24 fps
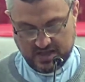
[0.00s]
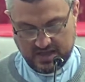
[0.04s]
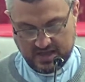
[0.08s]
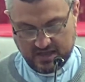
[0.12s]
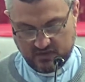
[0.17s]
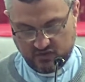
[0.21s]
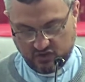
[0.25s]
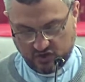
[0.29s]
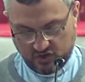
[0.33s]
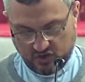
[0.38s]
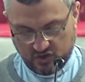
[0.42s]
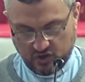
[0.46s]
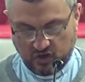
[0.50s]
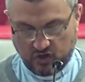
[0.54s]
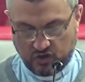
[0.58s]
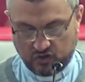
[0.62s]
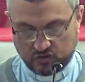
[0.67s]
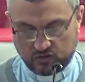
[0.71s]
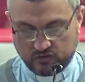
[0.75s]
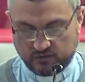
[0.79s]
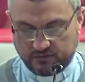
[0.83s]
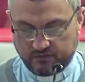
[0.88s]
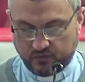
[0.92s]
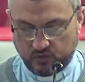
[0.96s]
and the
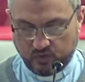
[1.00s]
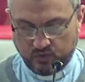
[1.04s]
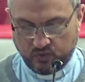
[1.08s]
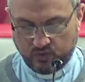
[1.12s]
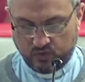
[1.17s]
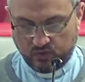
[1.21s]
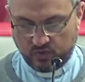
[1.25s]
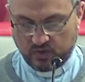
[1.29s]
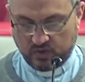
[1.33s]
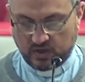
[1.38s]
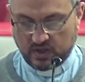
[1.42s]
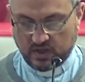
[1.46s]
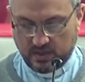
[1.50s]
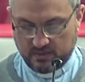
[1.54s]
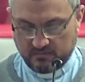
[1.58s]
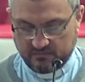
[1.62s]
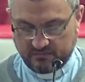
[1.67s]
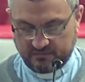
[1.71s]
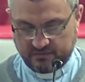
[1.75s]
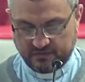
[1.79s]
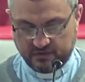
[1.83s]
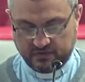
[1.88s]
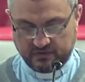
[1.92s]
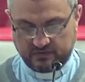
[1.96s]
God of all
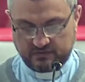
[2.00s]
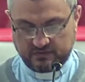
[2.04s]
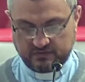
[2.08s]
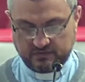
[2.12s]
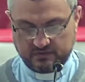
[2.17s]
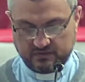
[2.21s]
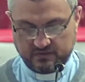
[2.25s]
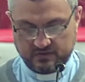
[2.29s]
comfort,